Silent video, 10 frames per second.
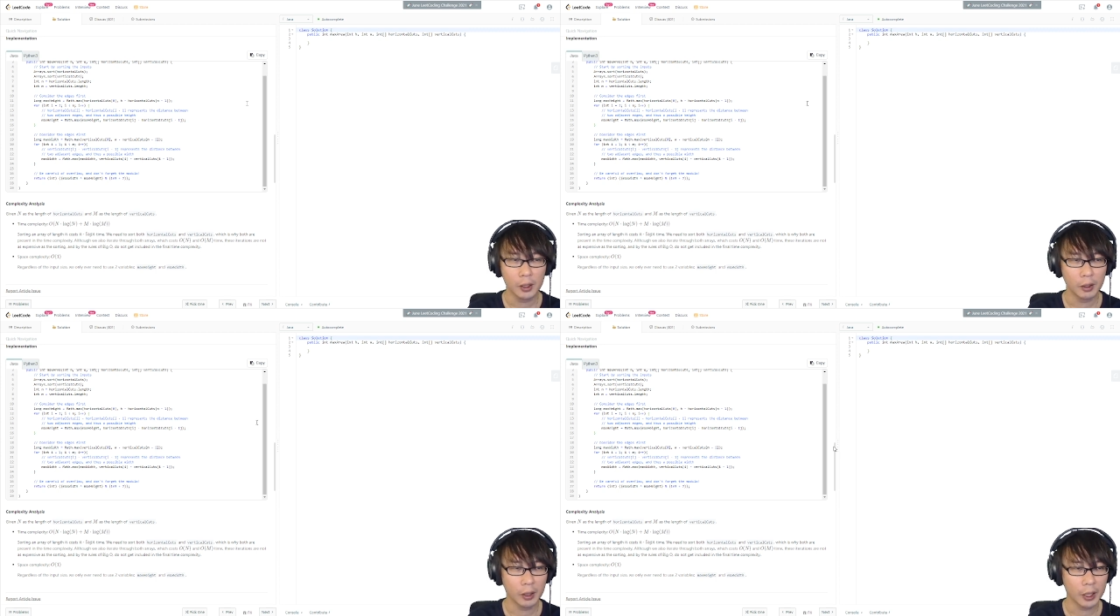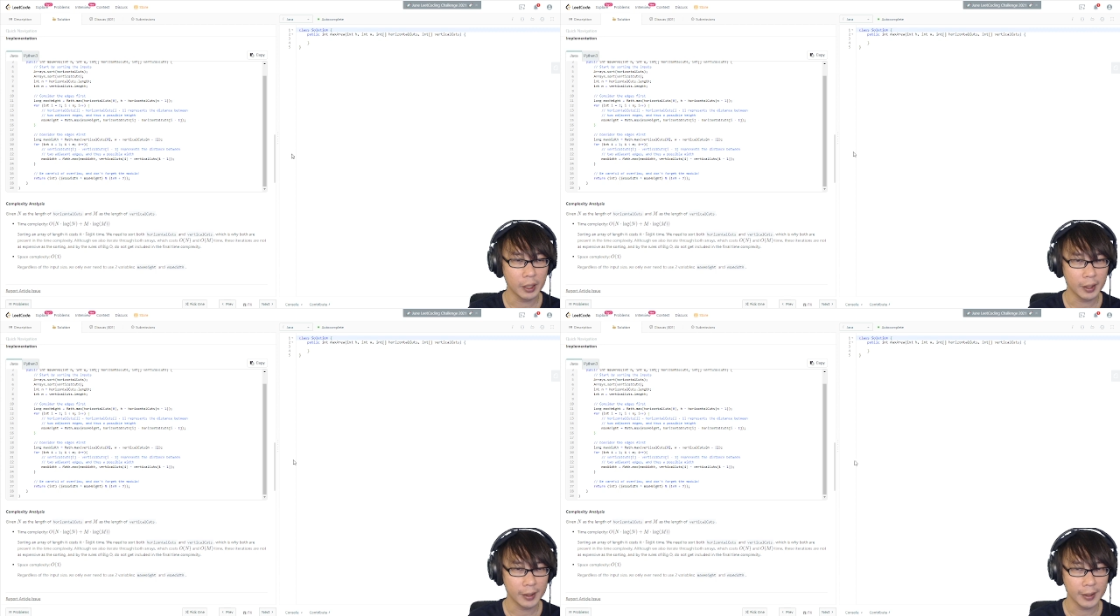okay,
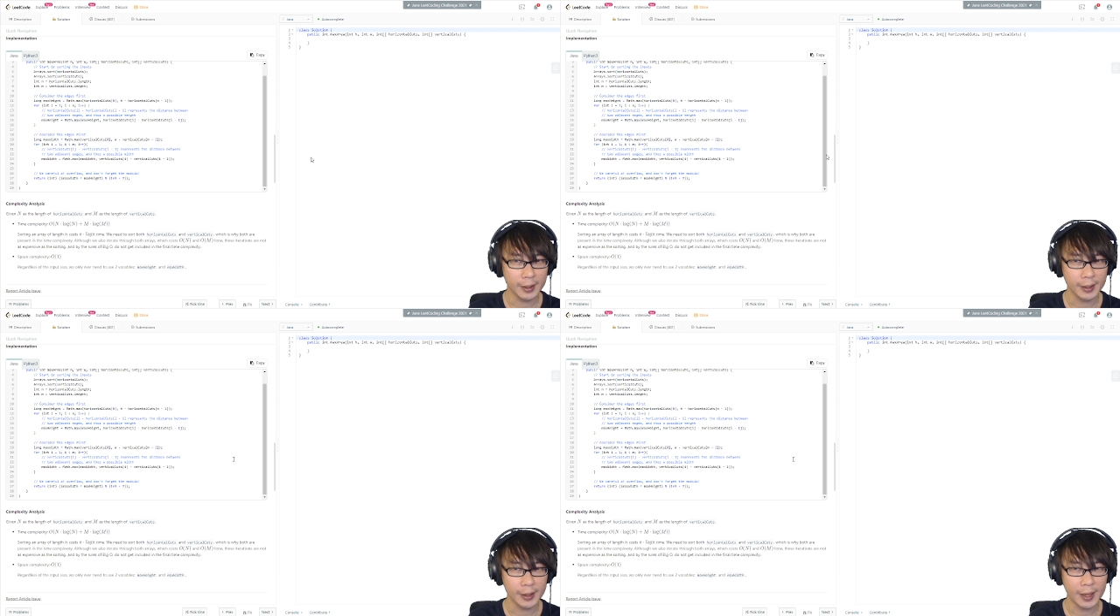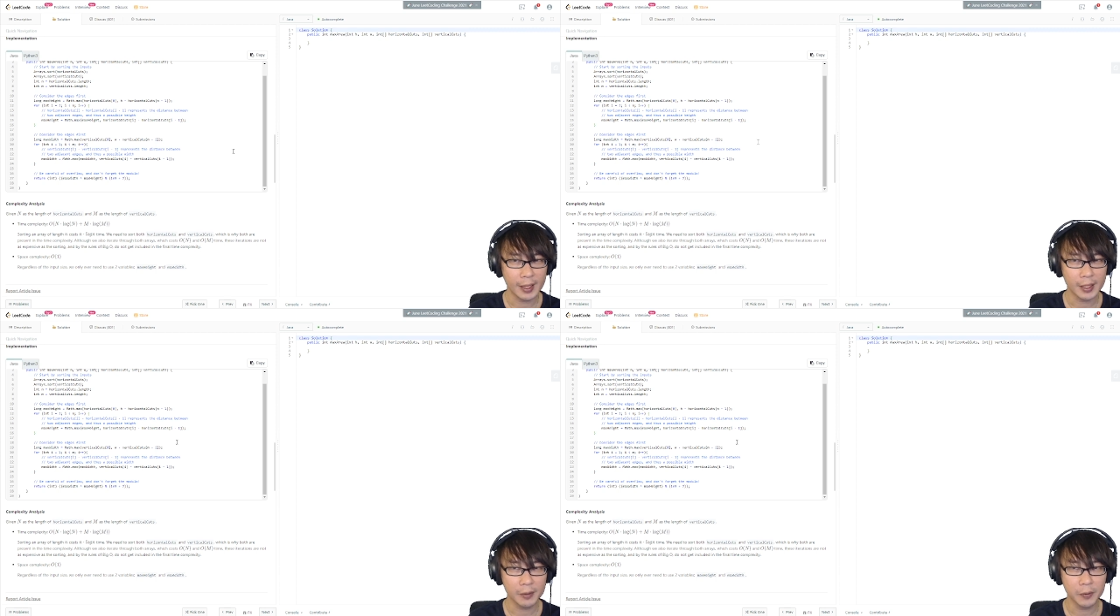
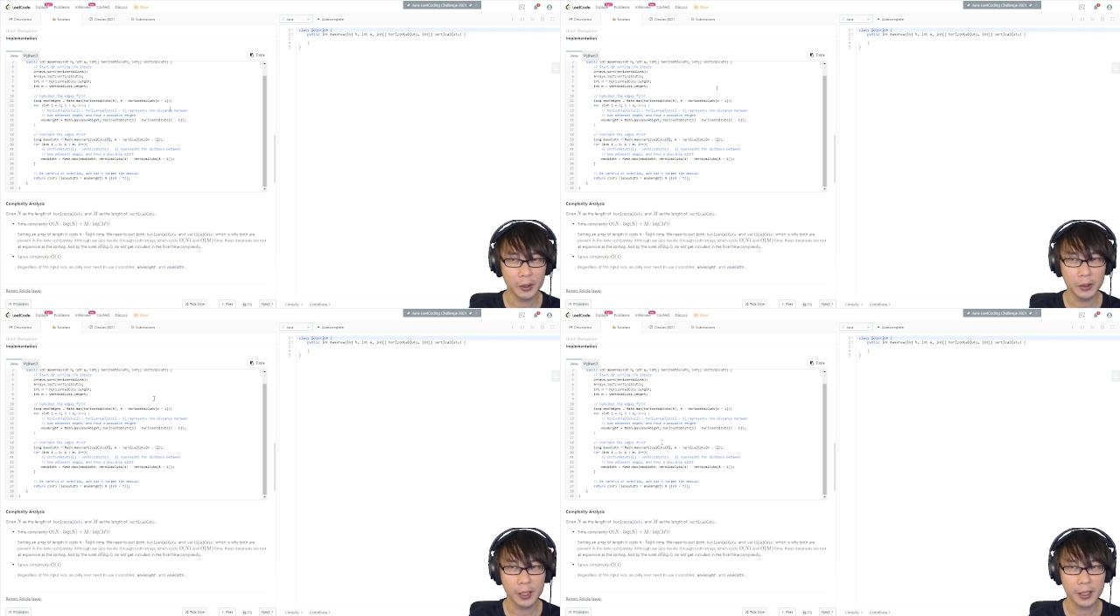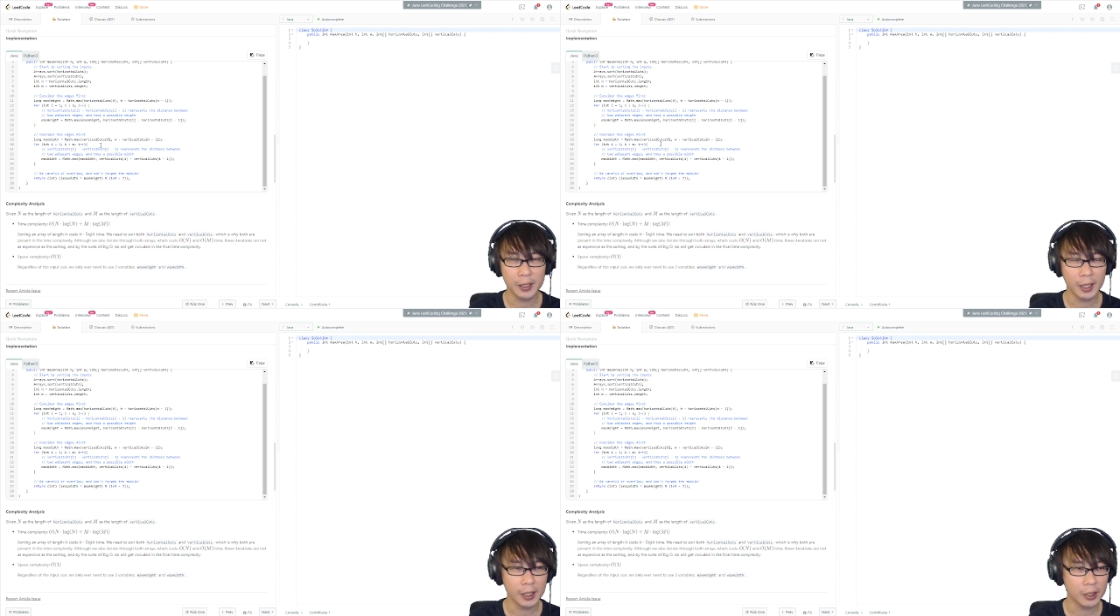that's it for today's
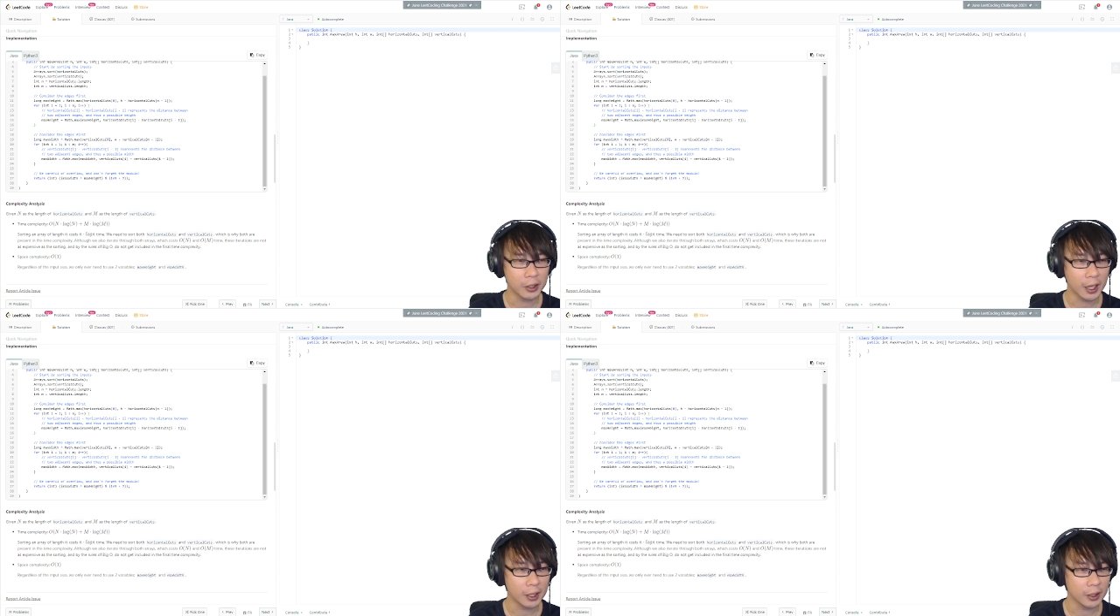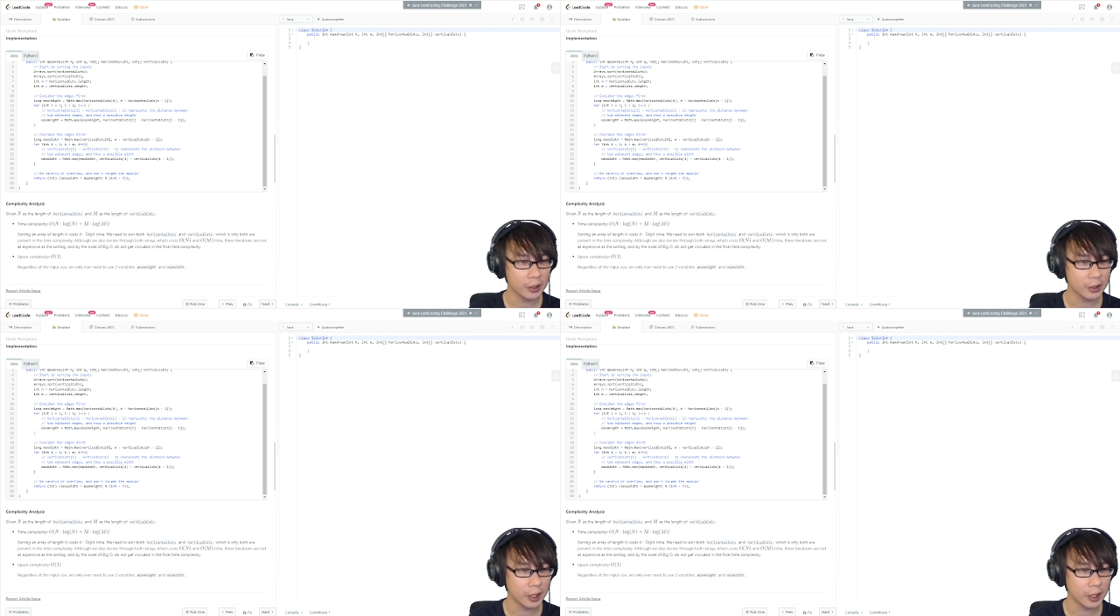daily challenge,